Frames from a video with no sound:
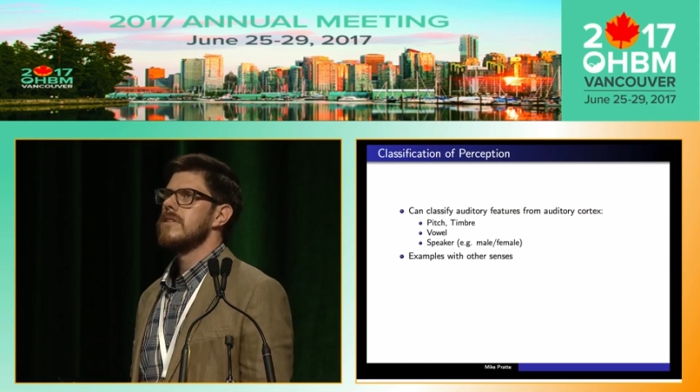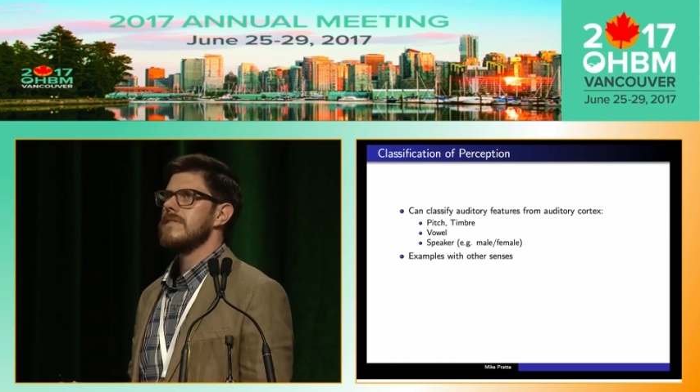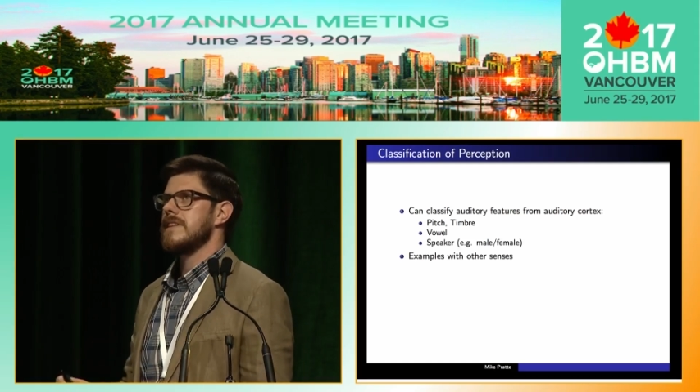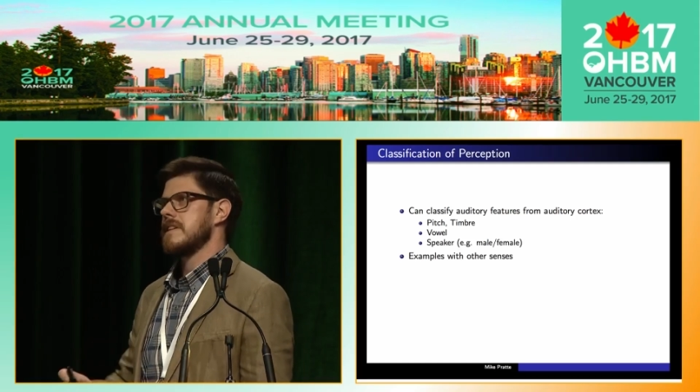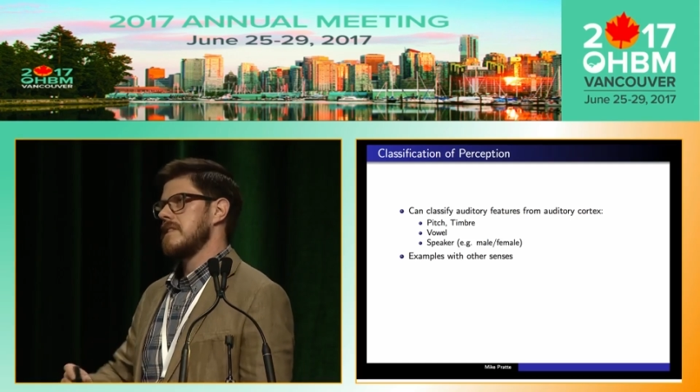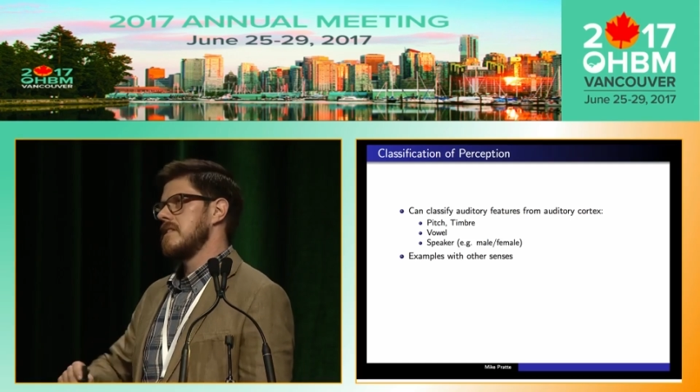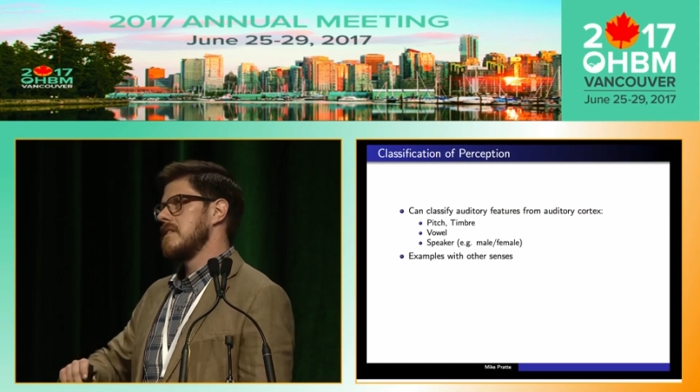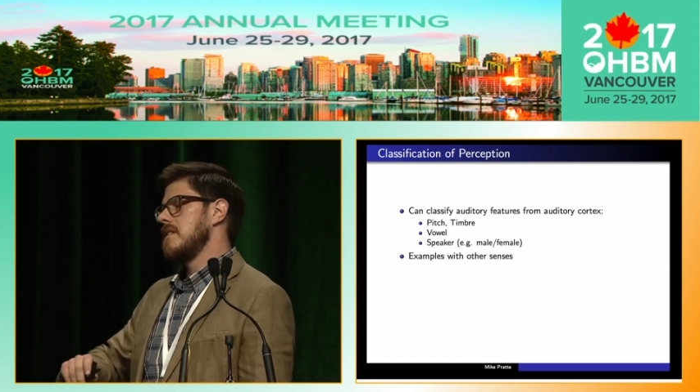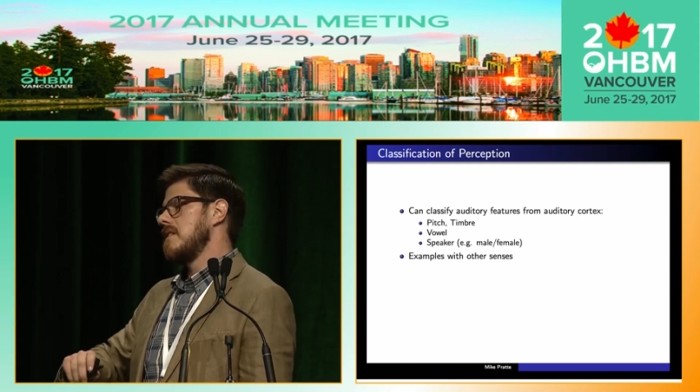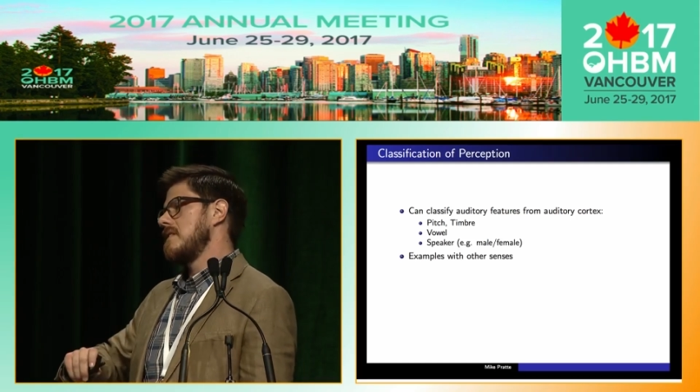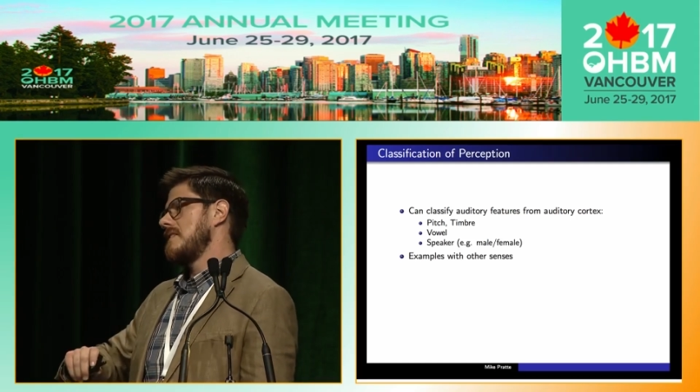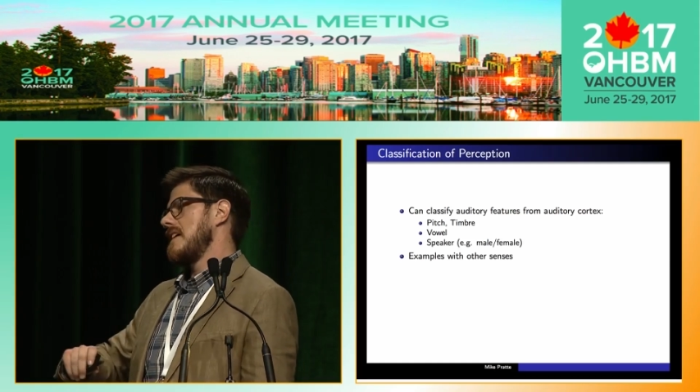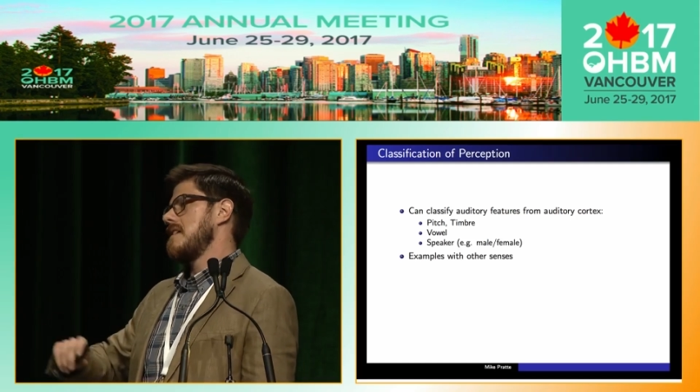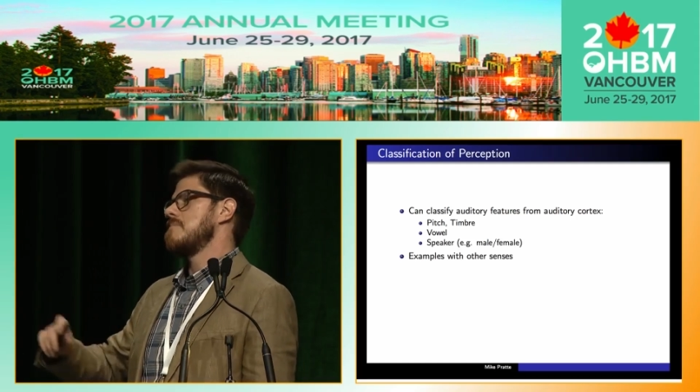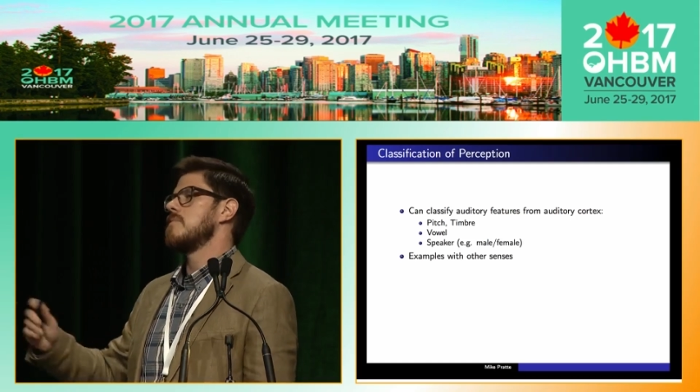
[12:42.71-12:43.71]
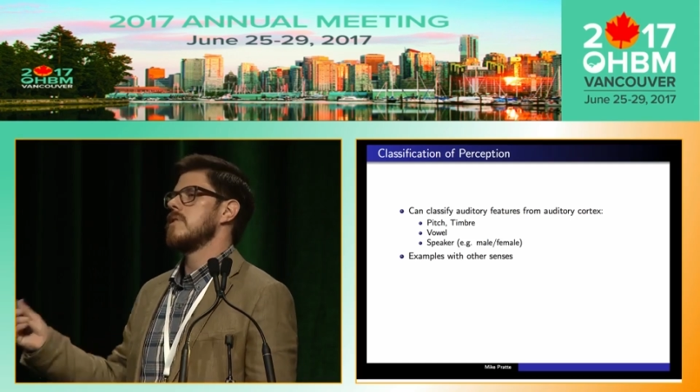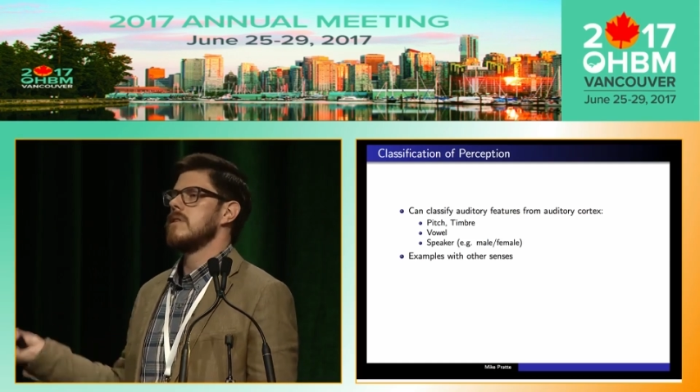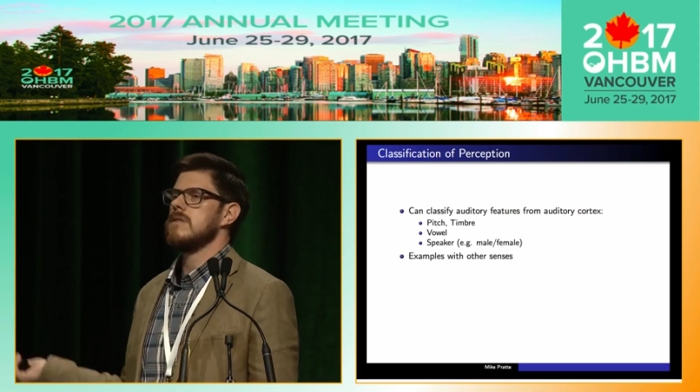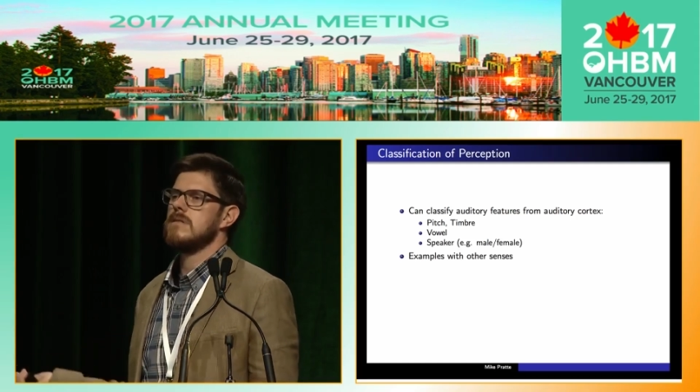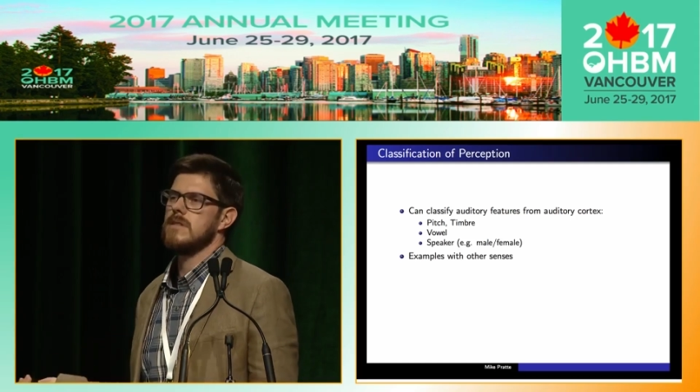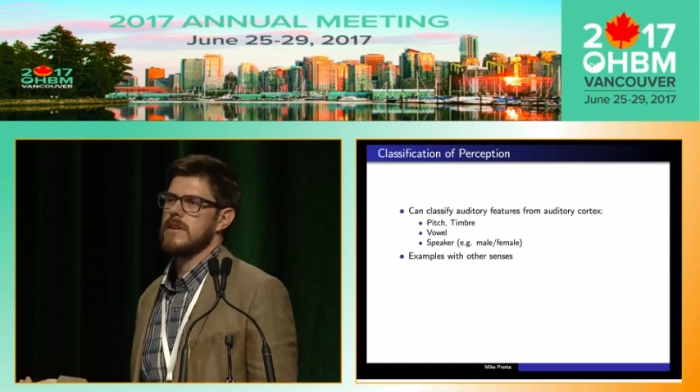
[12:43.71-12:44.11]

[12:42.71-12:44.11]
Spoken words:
like the timbre,